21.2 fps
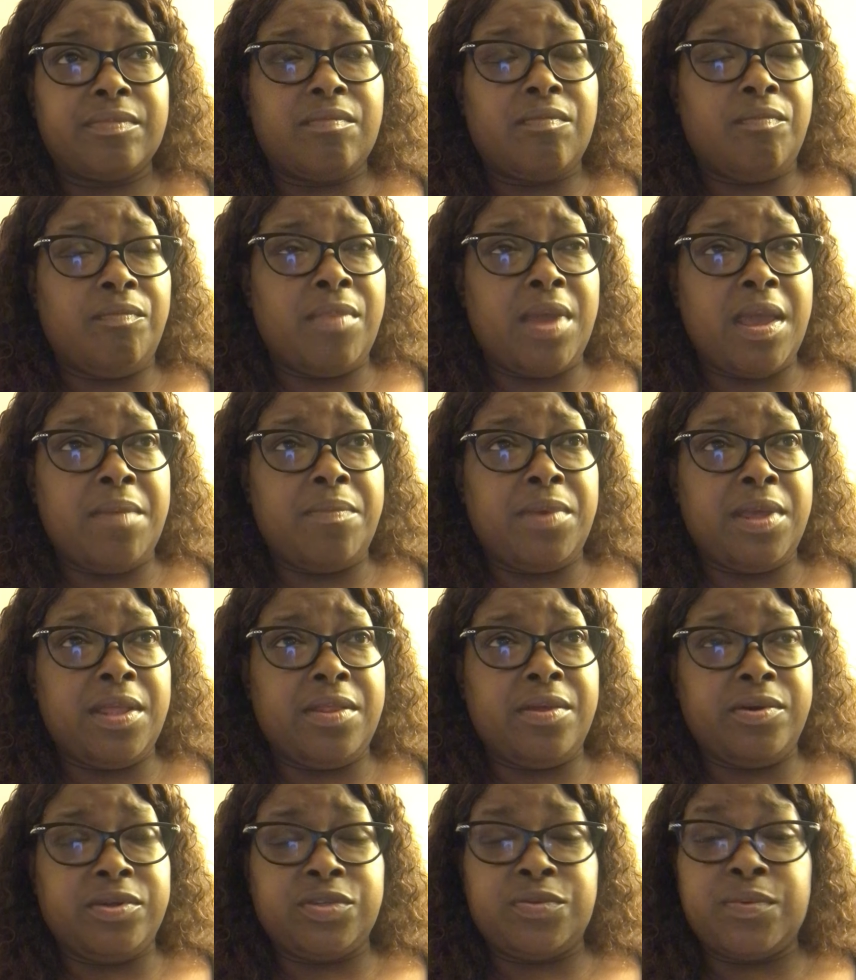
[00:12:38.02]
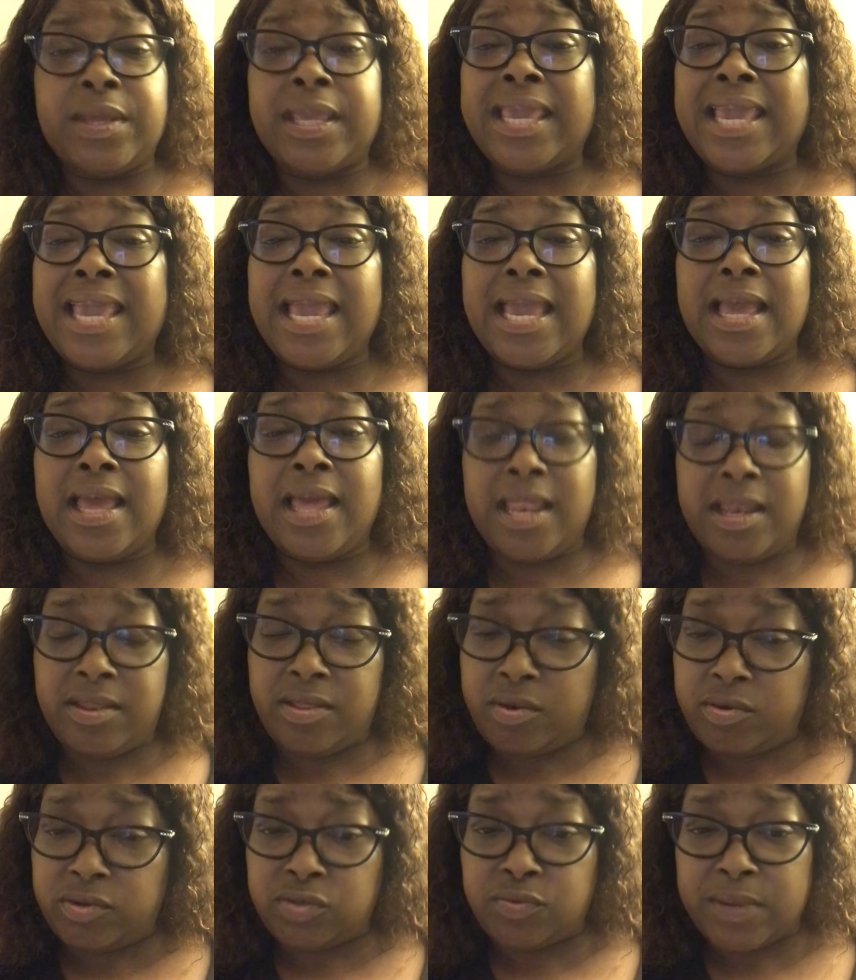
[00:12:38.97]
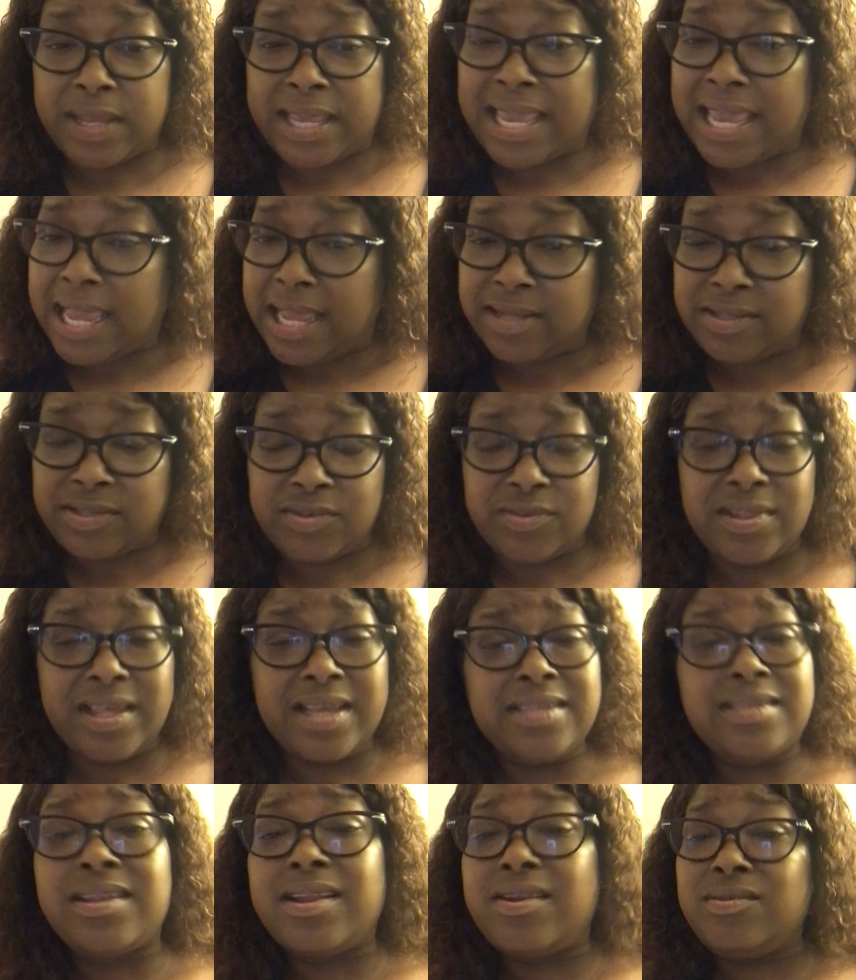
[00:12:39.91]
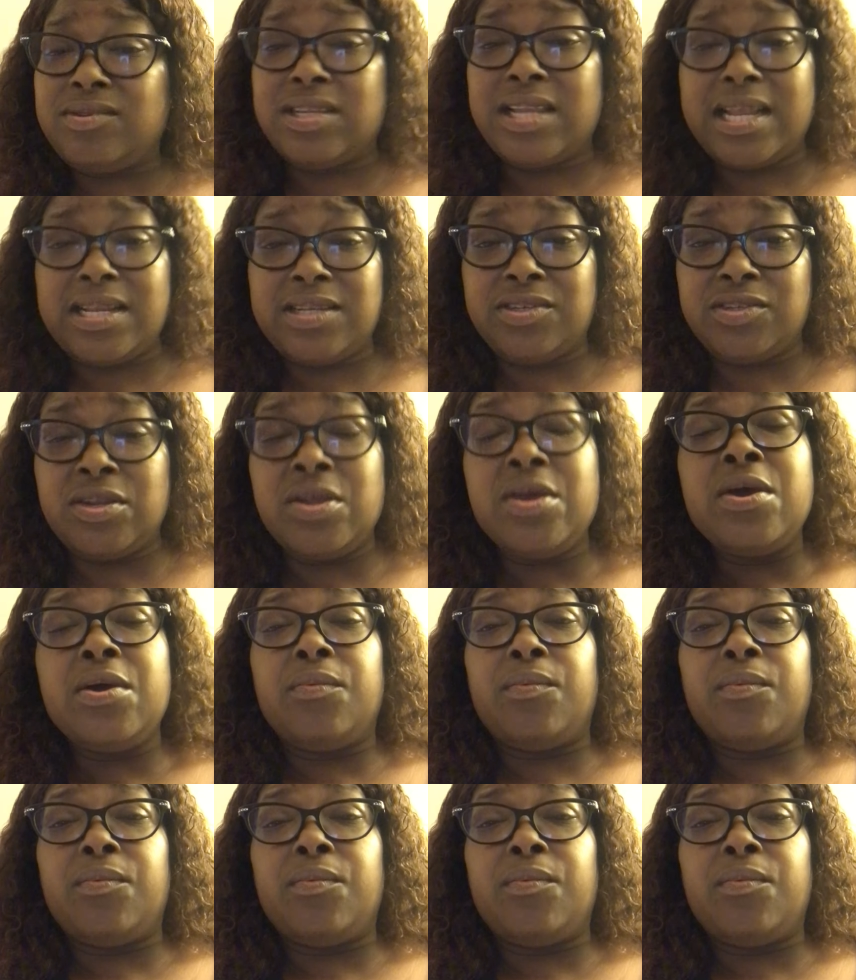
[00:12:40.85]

maybe those with and those with cancer, things of those natures.